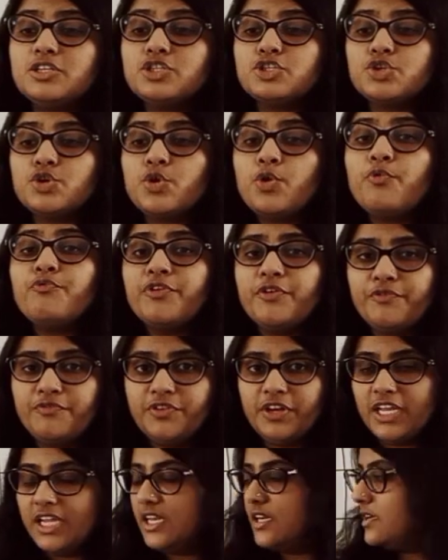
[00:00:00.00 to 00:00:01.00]
to
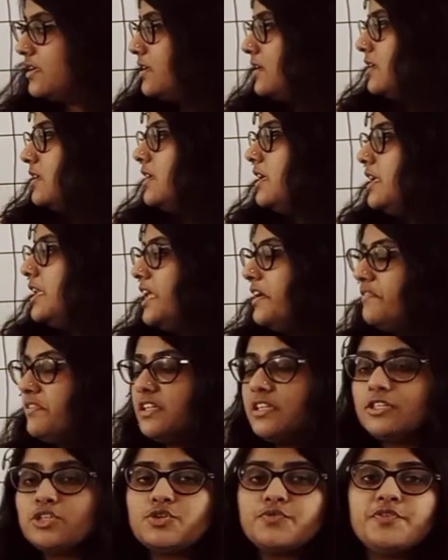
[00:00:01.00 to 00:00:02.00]
15.
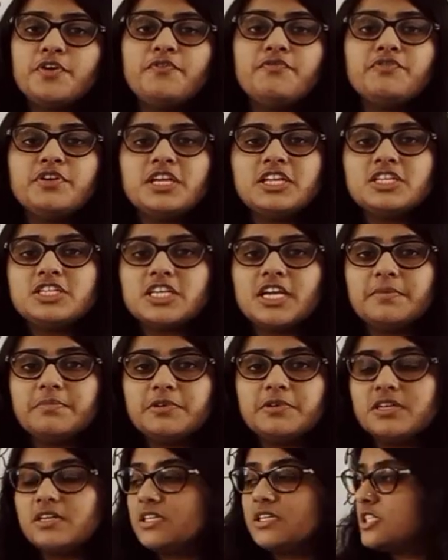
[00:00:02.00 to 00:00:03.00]
11 to 15
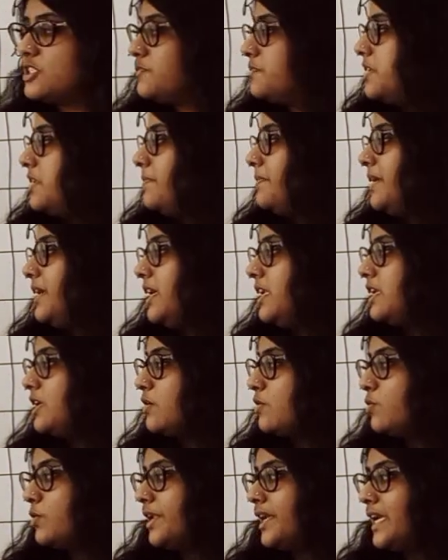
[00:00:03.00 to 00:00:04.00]
chapters will be
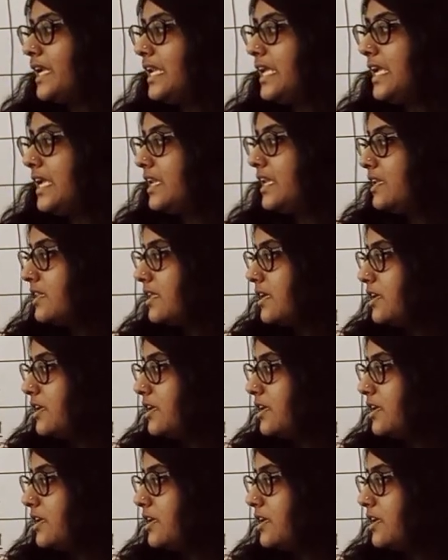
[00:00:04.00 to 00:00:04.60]
included in the